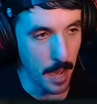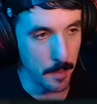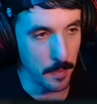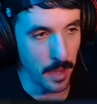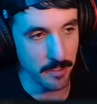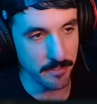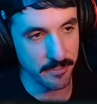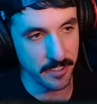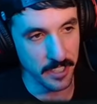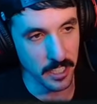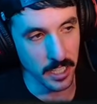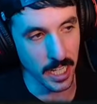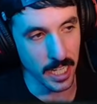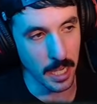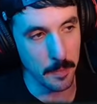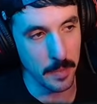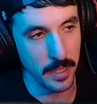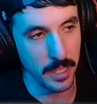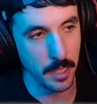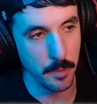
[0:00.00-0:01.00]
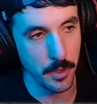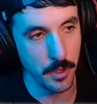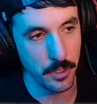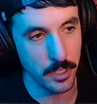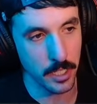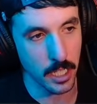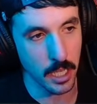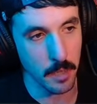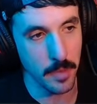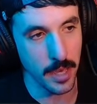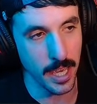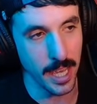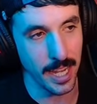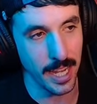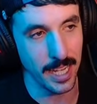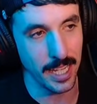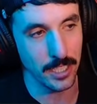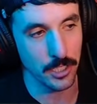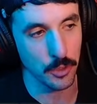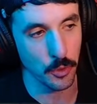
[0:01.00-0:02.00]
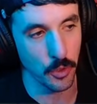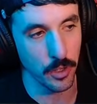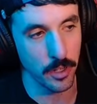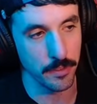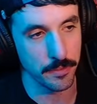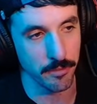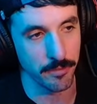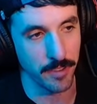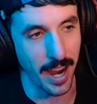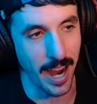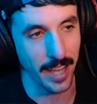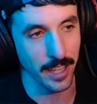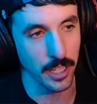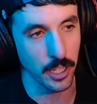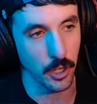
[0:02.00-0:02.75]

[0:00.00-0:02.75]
not feeling like I'm in the mood to commit any sort of violent